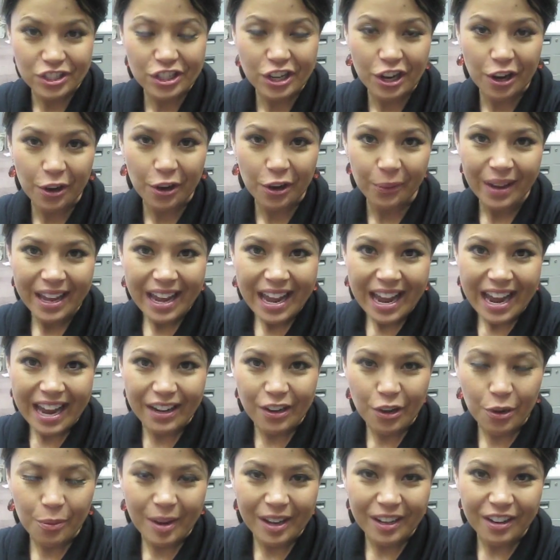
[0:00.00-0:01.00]
show
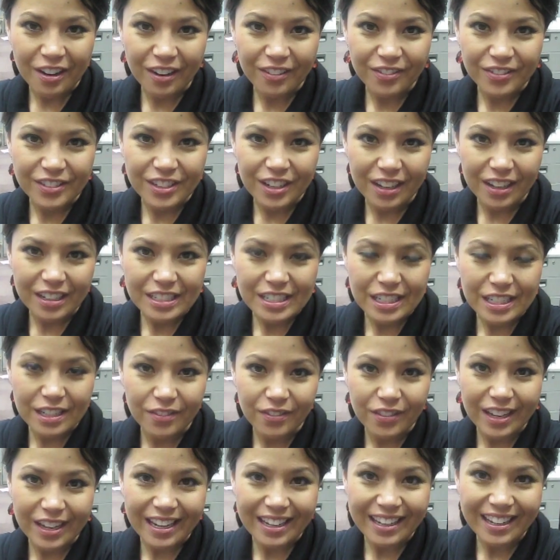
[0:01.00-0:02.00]
and oh my goff dot t
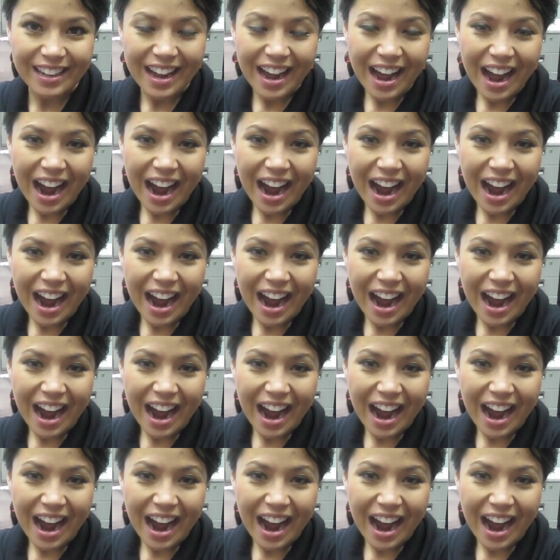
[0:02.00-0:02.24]
v.